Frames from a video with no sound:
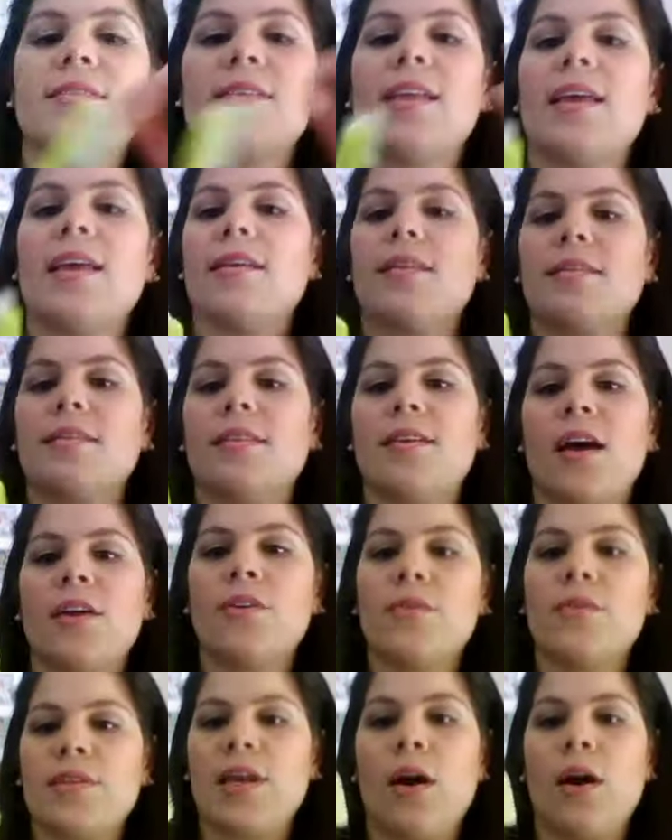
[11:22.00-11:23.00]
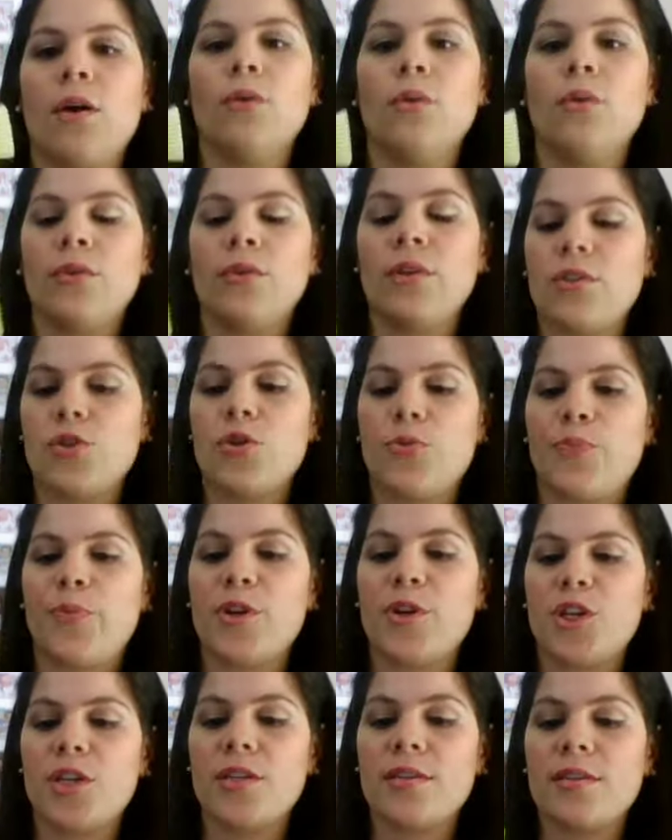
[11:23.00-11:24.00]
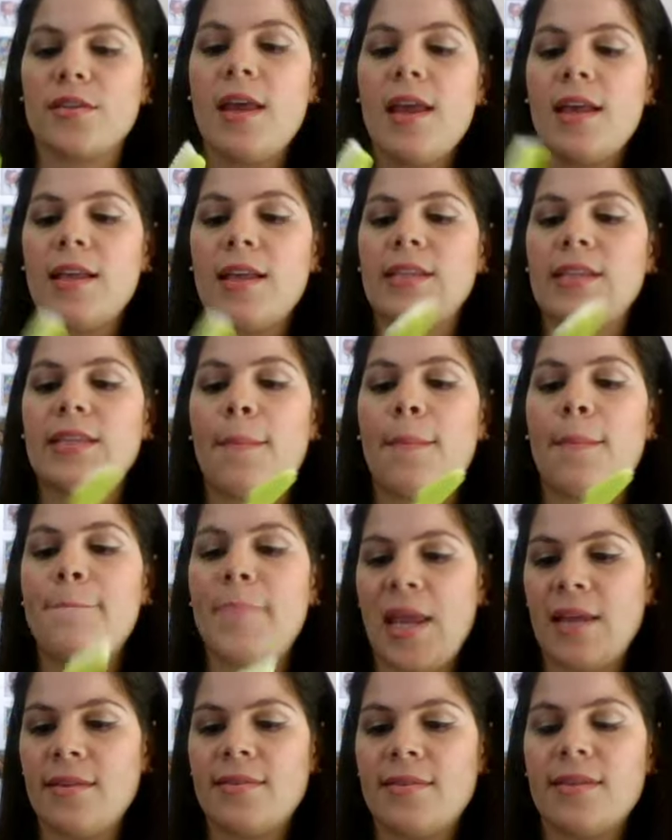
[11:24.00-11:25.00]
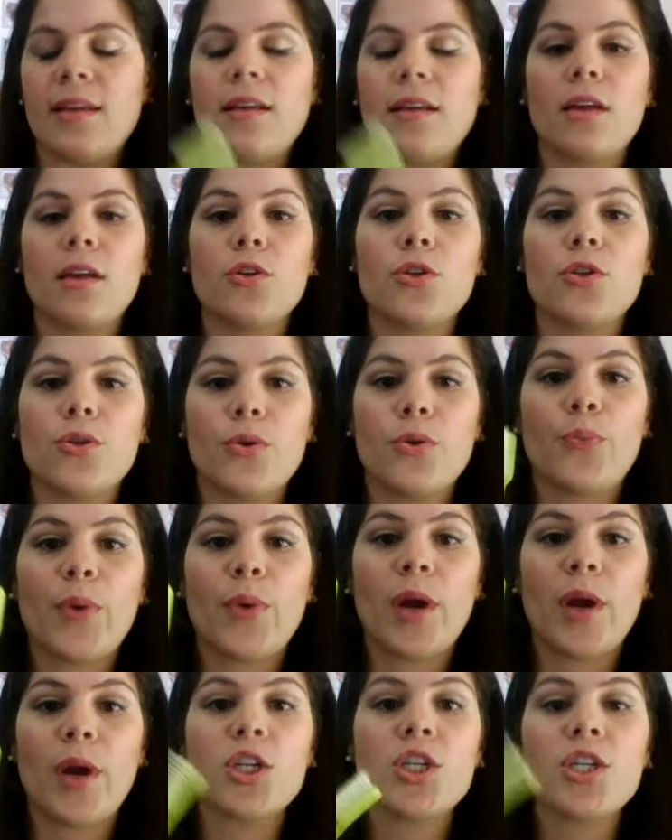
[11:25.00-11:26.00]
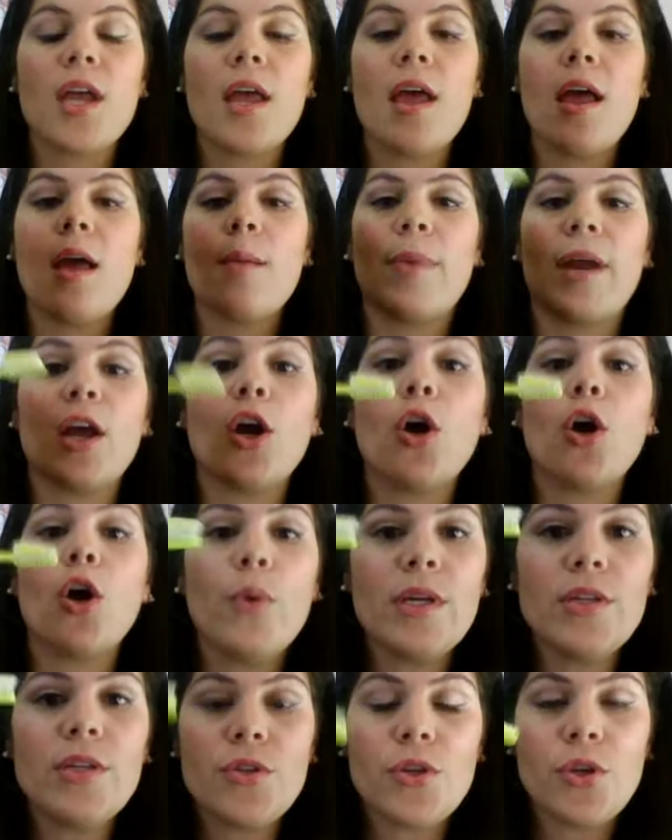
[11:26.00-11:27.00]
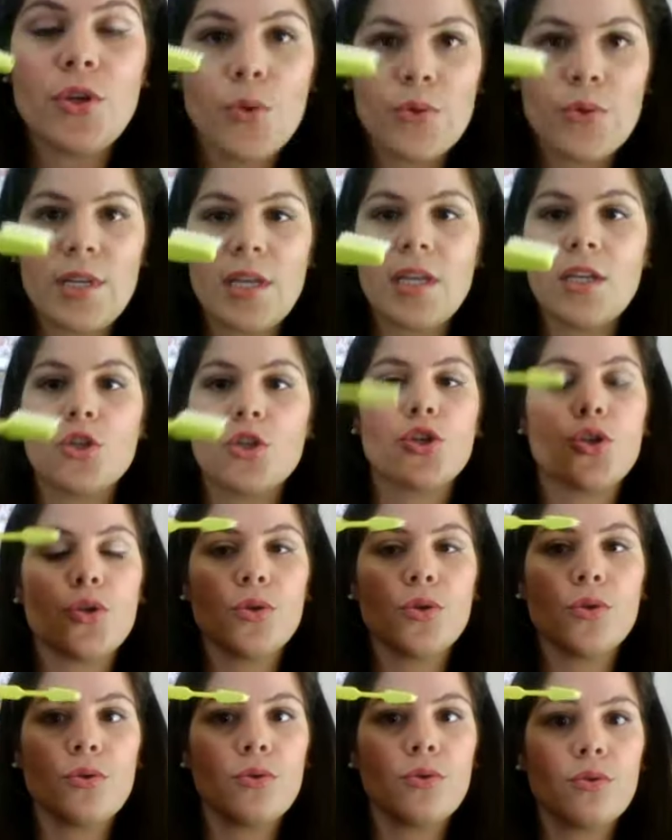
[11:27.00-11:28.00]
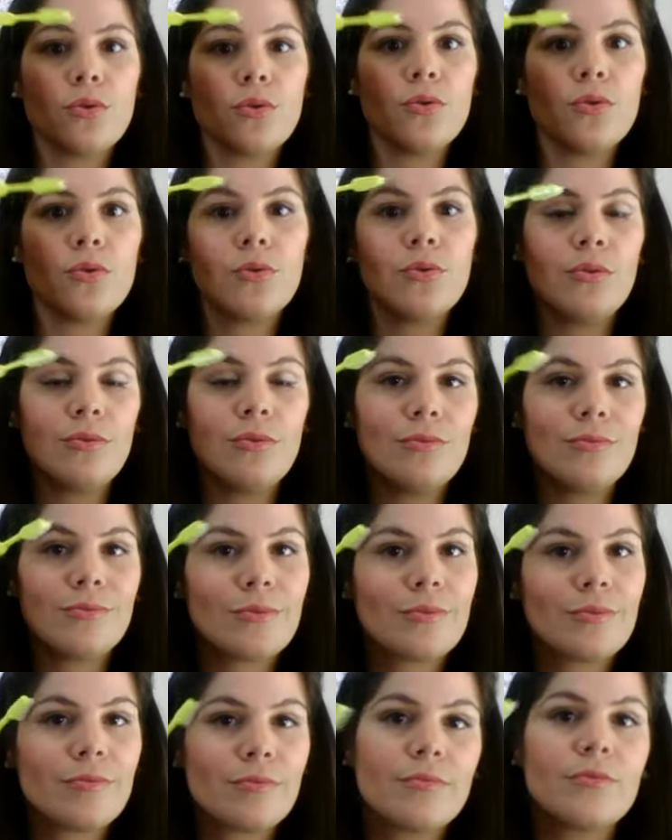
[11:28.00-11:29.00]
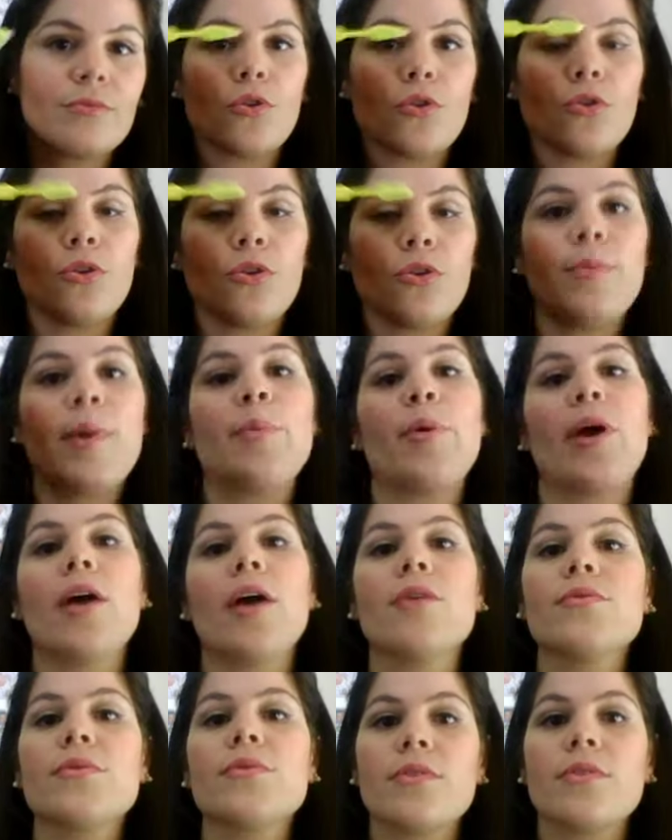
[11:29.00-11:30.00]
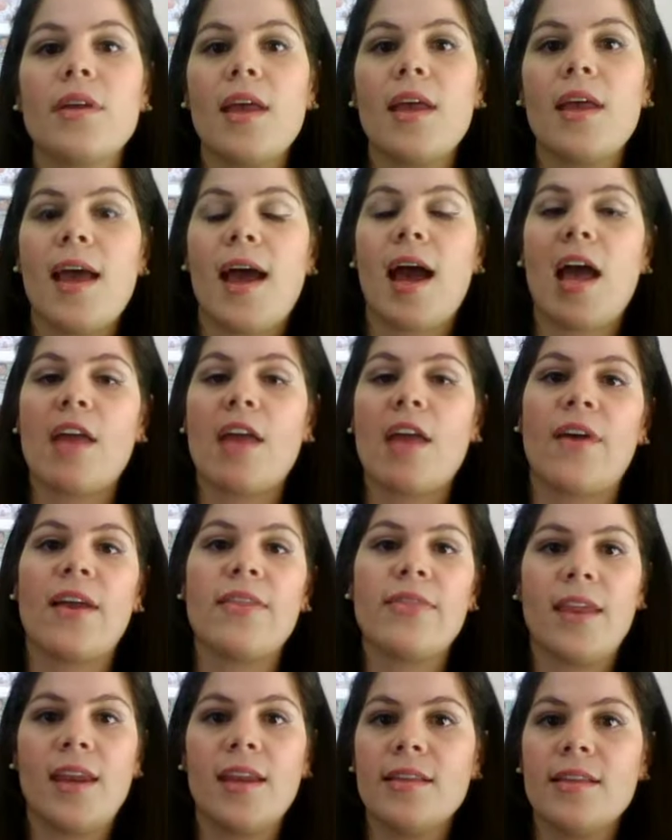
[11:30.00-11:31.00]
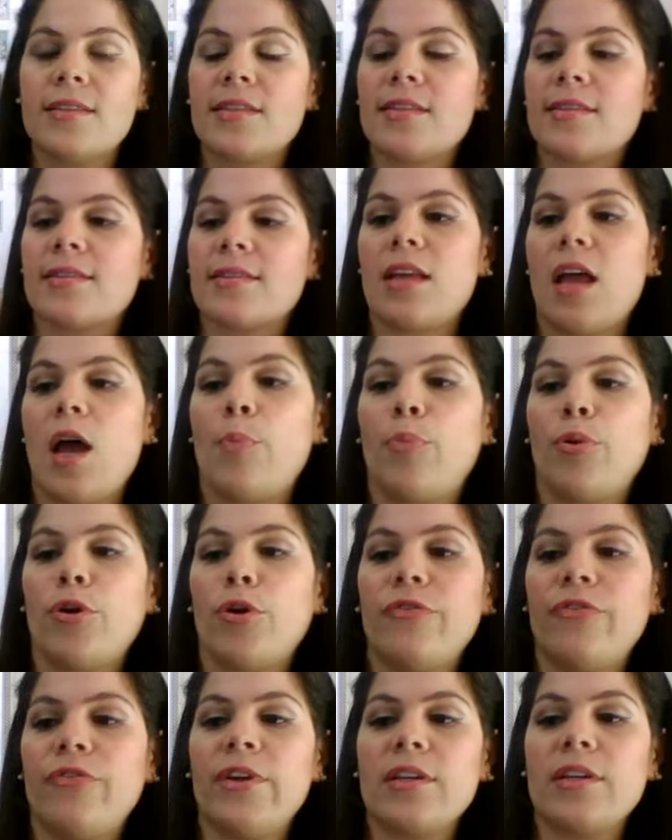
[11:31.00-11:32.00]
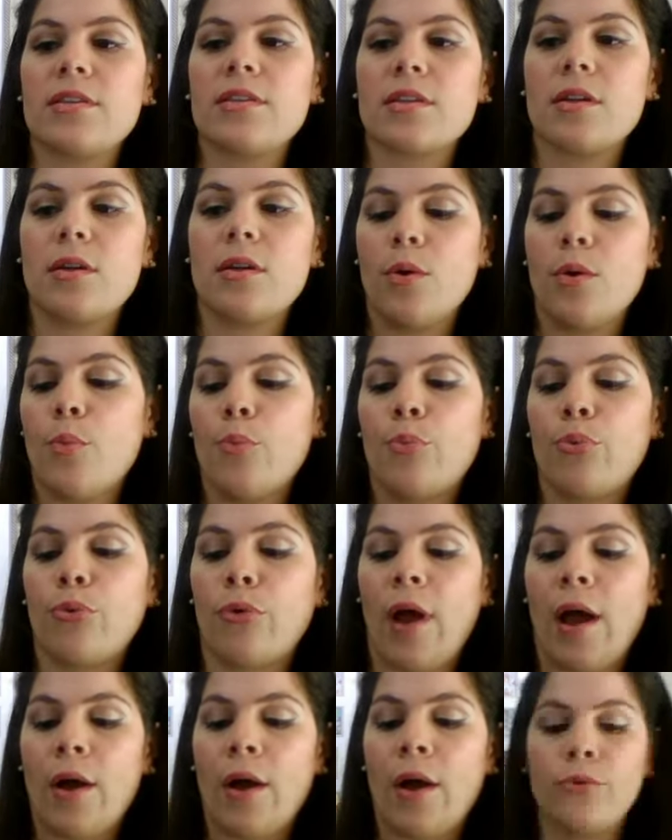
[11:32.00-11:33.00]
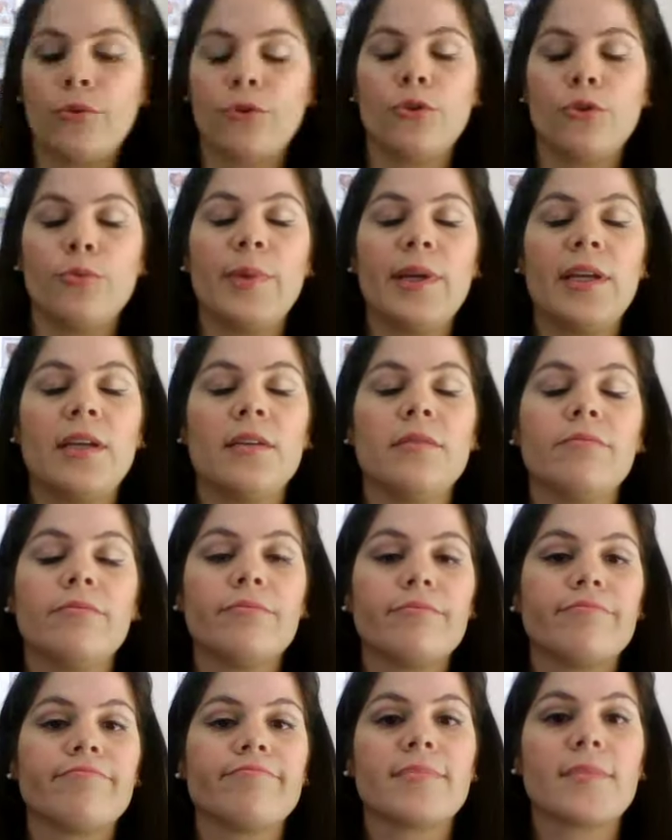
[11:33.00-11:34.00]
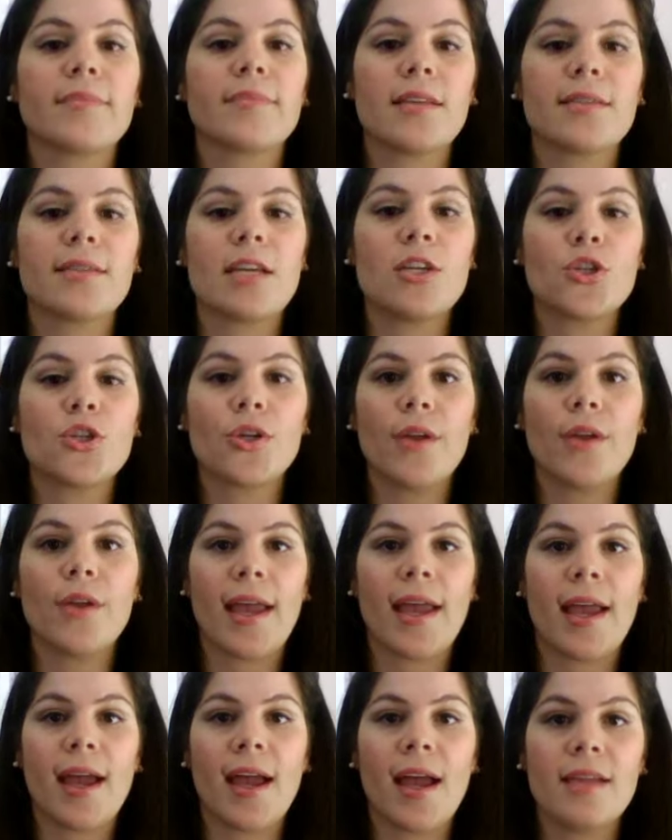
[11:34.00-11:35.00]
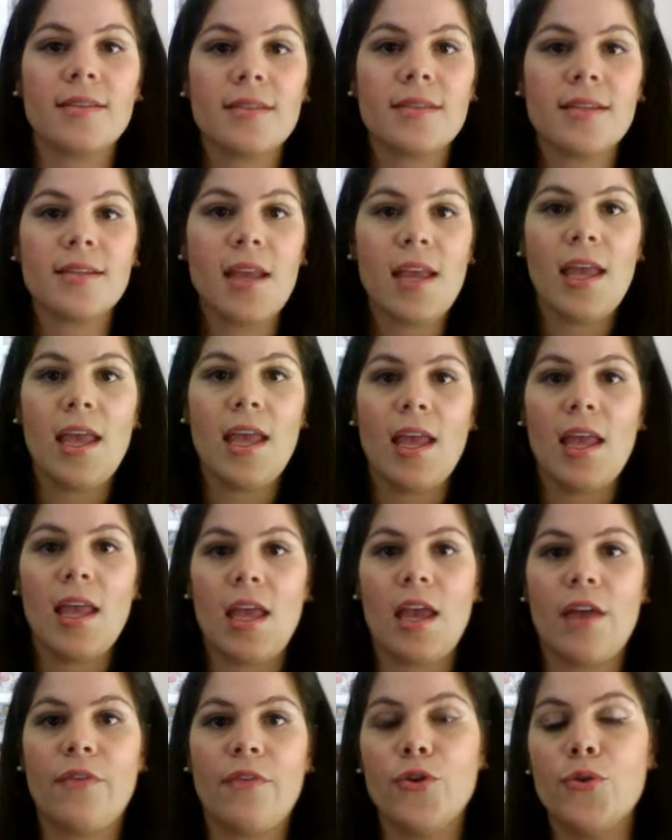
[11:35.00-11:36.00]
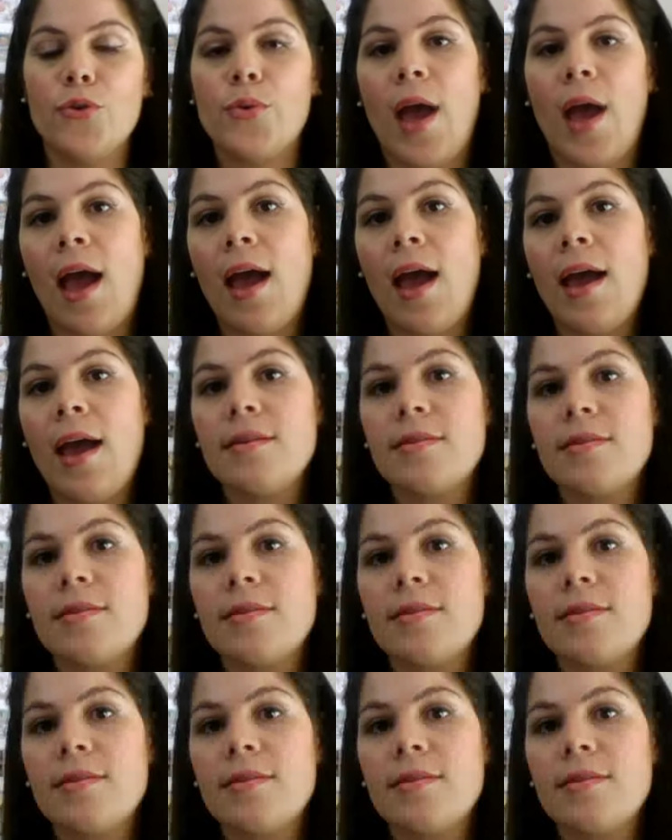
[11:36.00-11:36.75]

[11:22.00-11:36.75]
like, God knows how old this toothbrush is. It's a basic toothbrush, but I always use it to groom my brows. I find that it's a perfect brow grooming essential, and if you guys